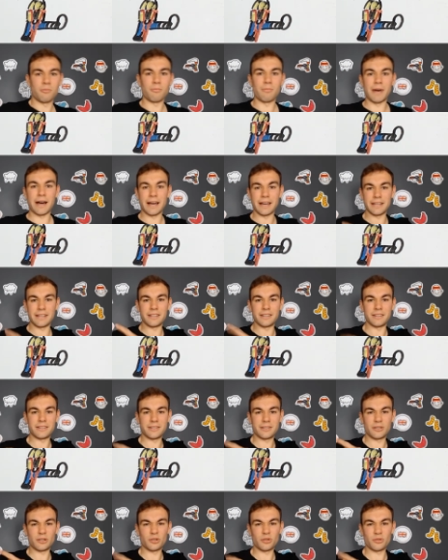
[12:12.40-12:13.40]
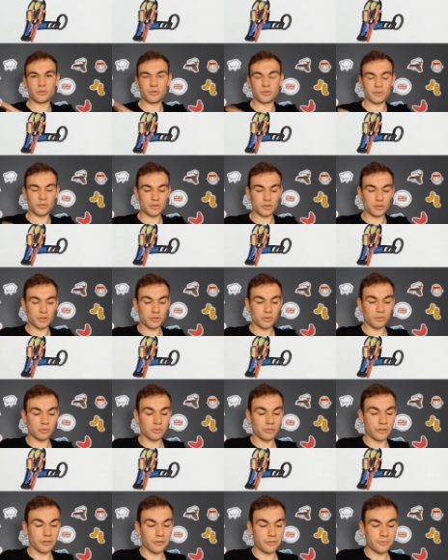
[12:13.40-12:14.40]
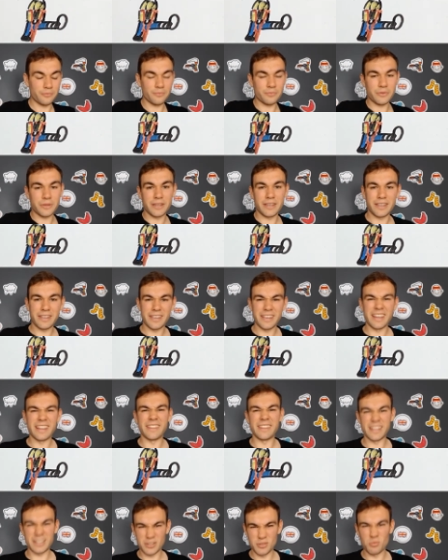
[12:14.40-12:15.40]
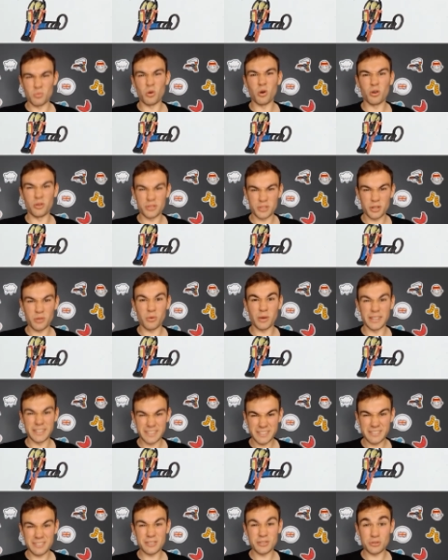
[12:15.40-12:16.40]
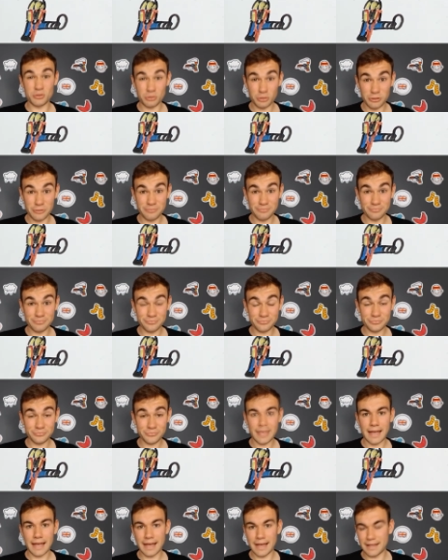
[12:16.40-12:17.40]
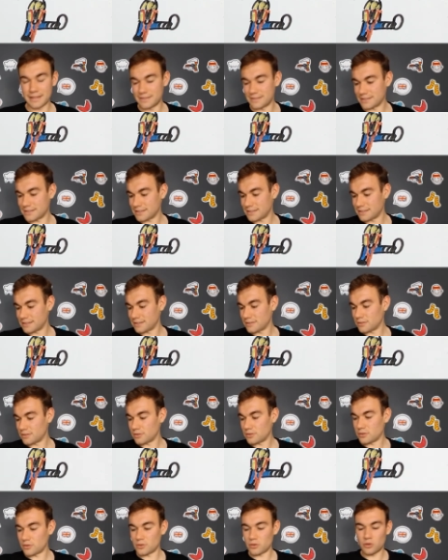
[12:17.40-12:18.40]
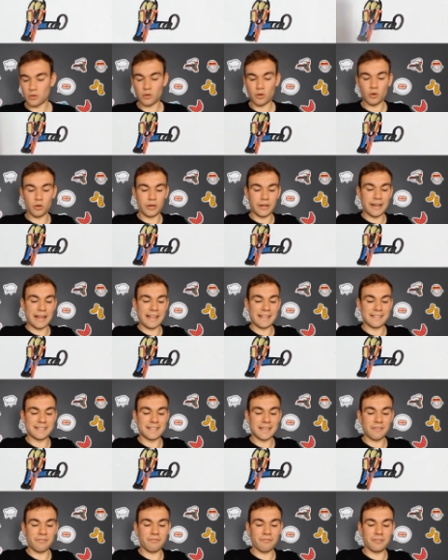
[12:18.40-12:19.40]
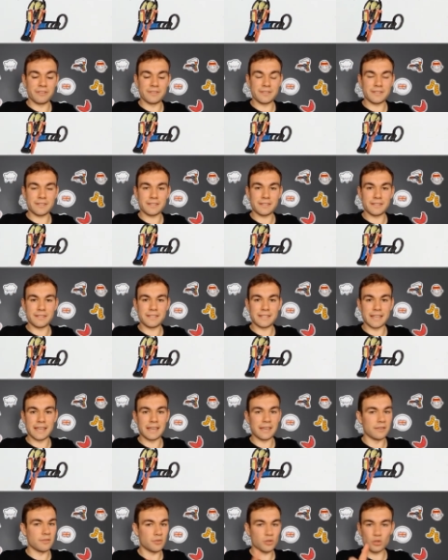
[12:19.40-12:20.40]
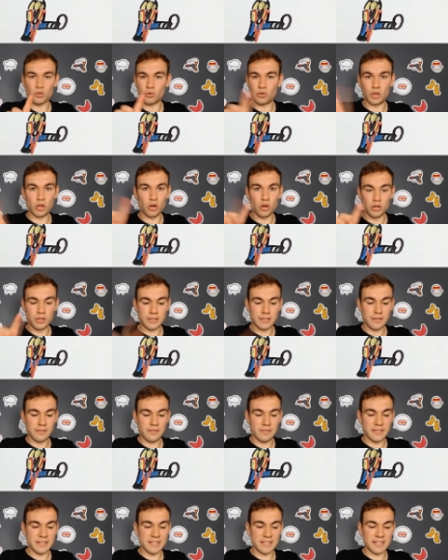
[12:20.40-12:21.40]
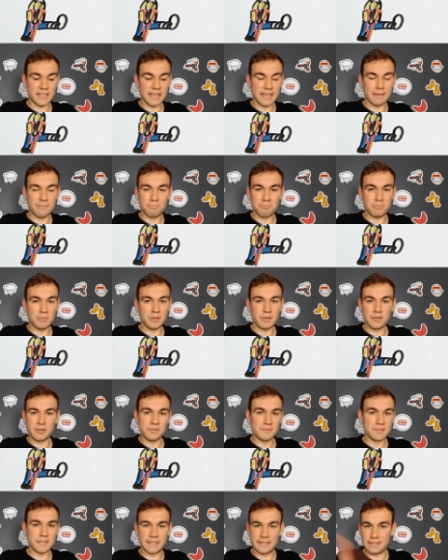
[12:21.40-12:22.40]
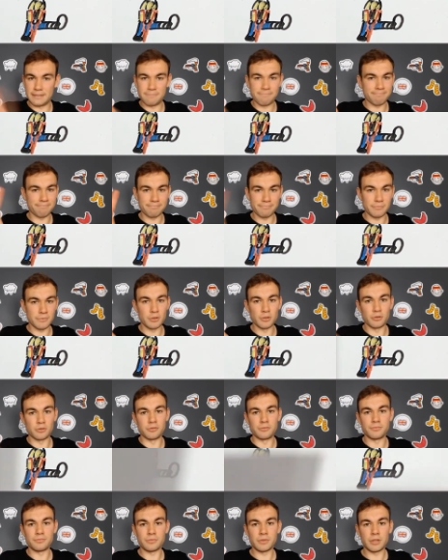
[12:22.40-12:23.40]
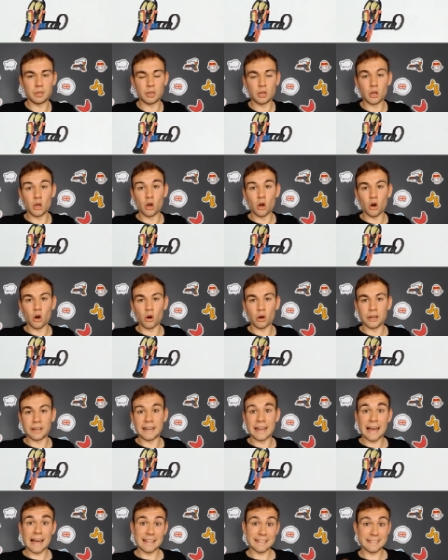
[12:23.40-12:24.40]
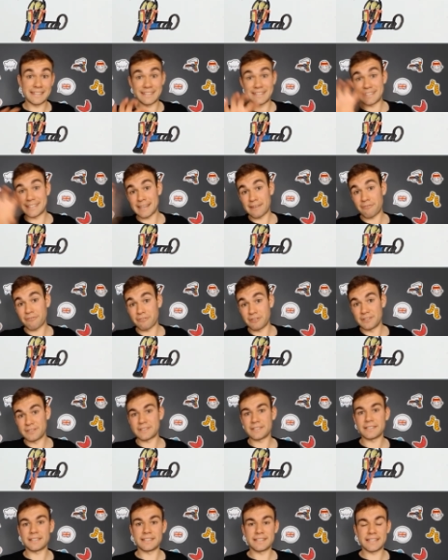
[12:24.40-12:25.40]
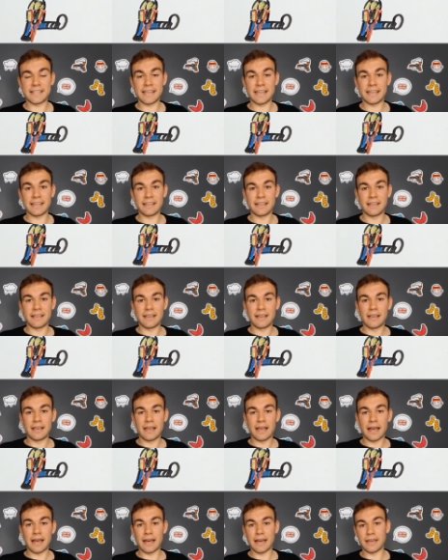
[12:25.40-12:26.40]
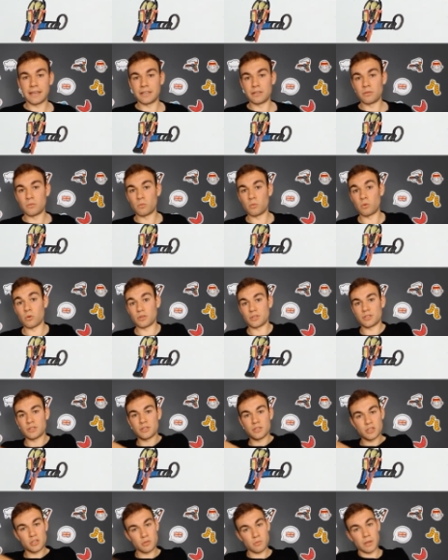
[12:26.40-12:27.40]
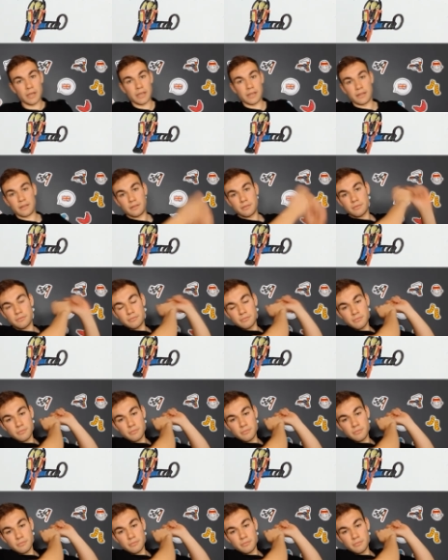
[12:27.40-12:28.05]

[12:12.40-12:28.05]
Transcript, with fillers: my shoulder. And this was quite sore. And on a different day. So not the same day. No. On a different day, I was swinging